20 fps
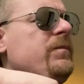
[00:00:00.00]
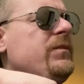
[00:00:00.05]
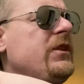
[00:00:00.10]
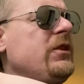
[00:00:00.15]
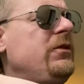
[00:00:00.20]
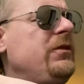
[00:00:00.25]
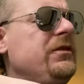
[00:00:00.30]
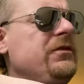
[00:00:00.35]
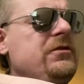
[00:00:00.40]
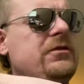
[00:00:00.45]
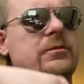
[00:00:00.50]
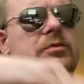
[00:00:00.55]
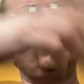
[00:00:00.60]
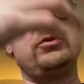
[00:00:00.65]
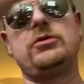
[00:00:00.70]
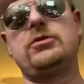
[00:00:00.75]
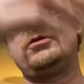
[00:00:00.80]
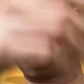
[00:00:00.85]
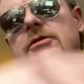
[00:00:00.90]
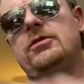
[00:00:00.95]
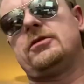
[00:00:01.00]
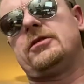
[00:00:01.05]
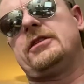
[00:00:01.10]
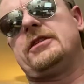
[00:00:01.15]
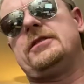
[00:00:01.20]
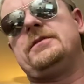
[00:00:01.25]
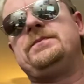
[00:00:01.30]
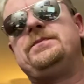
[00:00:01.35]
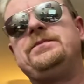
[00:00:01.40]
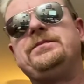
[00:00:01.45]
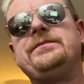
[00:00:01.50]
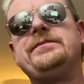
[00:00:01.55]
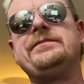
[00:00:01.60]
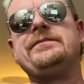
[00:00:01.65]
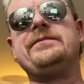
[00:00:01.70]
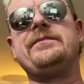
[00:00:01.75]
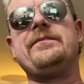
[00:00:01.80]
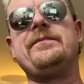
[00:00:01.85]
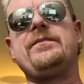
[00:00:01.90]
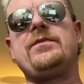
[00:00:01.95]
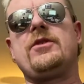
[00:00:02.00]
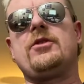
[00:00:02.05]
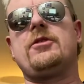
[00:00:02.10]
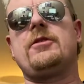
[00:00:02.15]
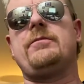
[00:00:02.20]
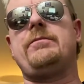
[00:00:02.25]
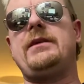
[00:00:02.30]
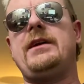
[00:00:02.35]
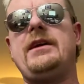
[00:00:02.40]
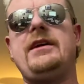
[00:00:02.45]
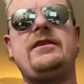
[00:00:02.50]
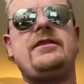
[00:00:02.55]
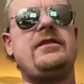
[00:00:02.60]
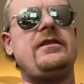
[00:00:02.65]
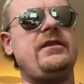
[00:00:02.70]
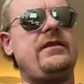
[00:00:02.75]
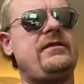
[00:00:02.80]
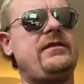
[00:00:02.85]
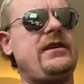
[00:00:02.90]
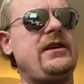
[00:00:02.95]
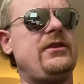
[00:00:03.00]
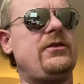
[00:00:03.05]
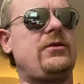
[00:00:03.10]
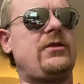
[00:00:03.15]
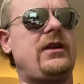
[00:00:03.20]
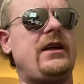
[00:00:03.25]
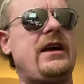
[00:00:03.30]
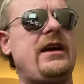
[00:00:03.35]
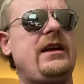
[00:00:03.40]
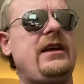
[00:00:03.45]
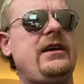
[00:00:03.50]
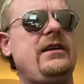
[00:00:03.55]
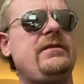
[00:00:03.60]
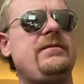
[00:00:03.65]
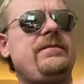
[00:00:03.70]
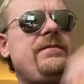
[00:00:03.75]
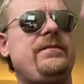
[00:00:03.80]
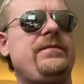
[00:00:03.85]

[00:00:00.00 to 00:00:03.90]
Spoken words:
Going to a pool or a beach, and you see an old lady